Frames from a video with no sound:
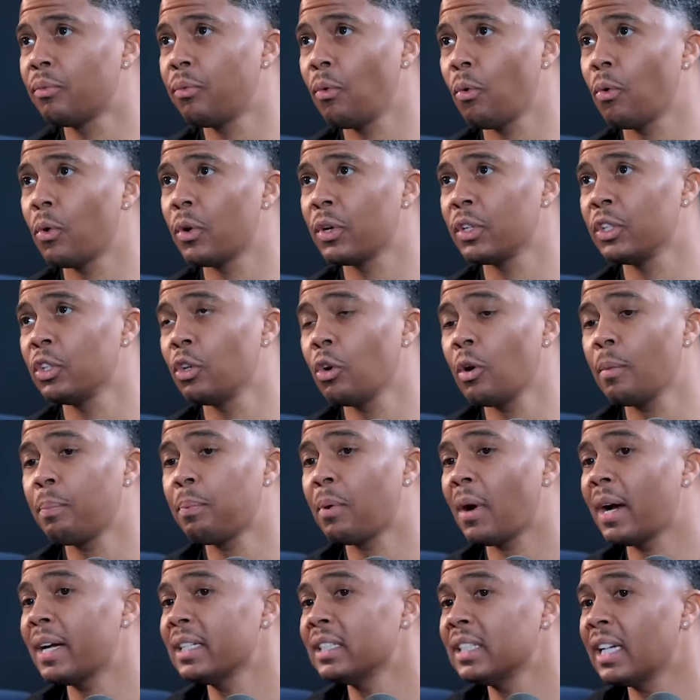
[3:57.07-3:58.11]
for your
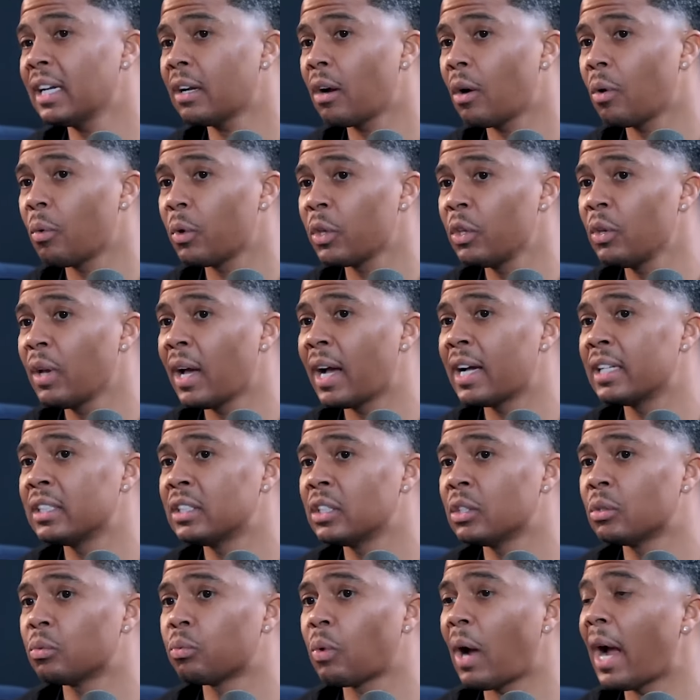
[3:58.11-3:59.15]
project or were you guys
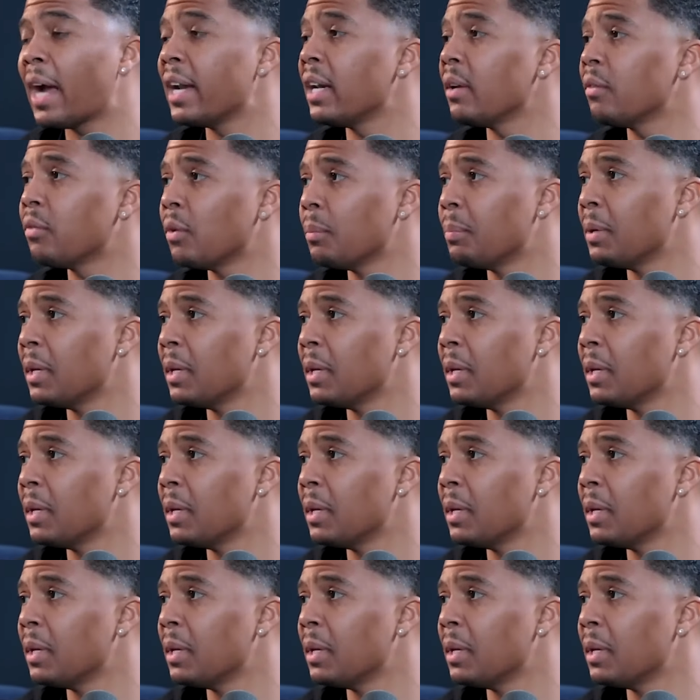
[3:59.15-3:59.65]
yeah. just writing for